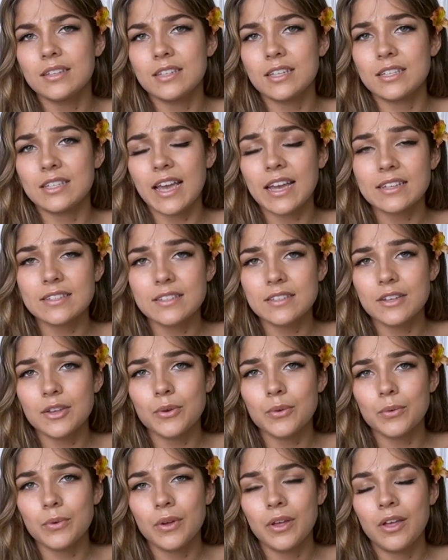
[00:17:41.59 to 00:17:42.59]
to text
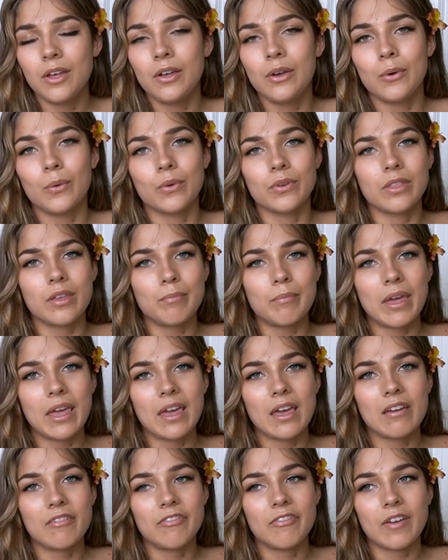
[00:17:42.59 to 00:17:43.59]
you, or they
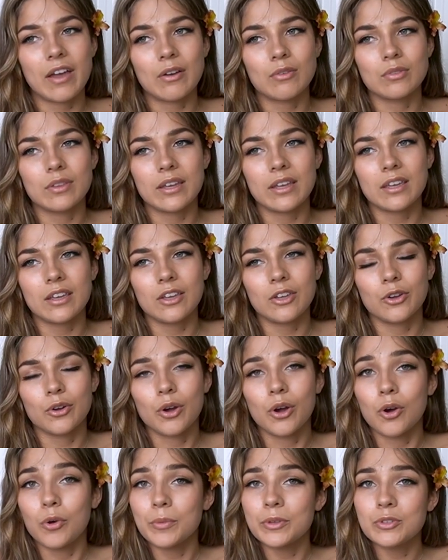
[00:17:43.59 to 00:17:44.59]
may have found, like, your
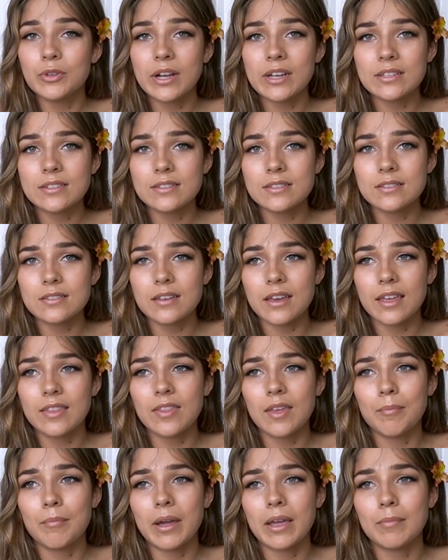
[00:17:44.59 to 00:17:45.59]
home address,
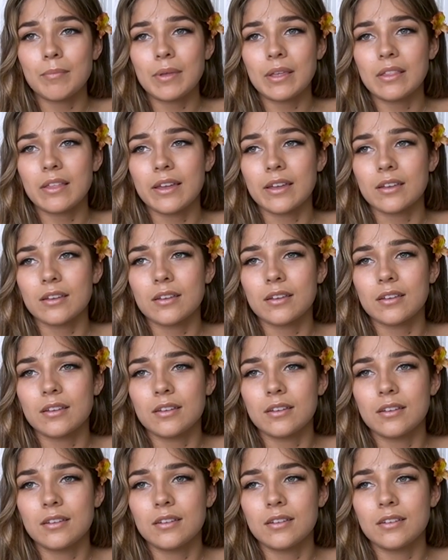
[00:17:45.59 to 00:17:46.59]
and they might be, like,
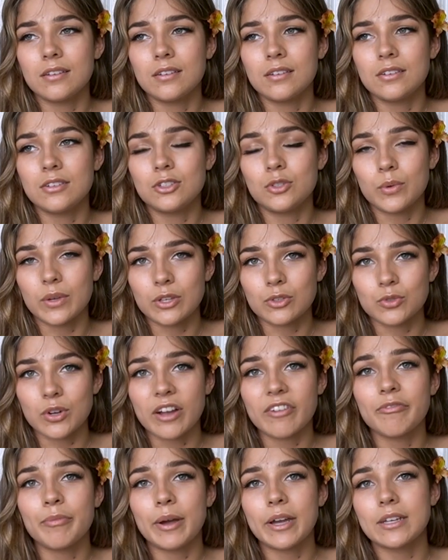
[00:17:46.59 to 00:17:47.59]
doing
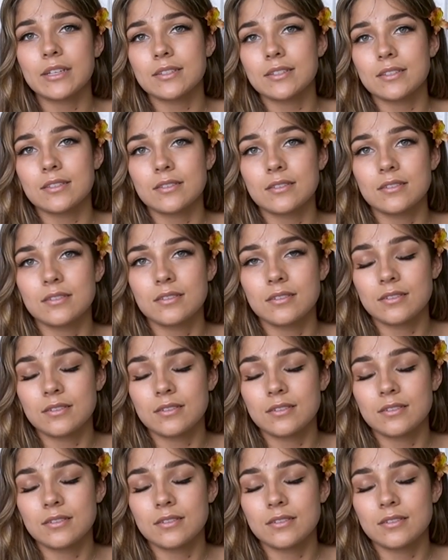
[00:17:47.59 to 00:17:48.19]
drive-bys